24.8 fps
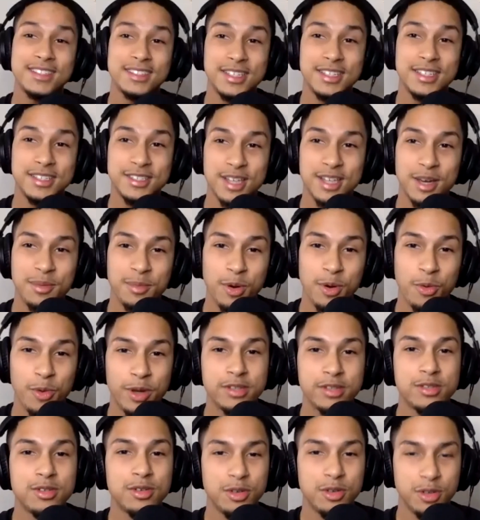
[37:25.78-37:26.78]
December
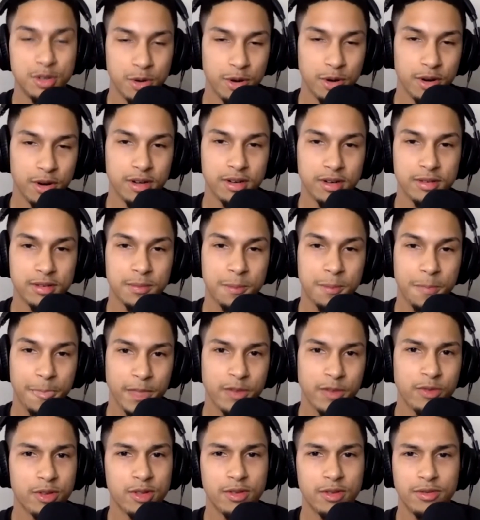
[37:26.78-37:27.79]
went to New York
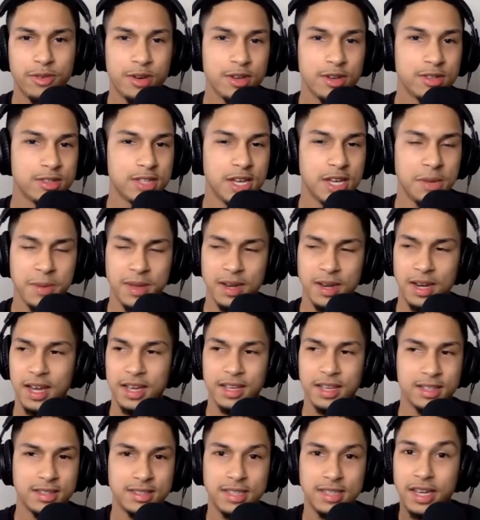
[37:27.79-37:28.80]
for the first time in
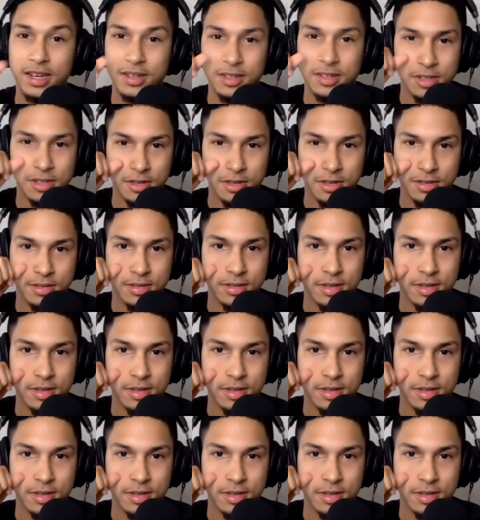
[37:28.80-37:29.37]
like 10 years.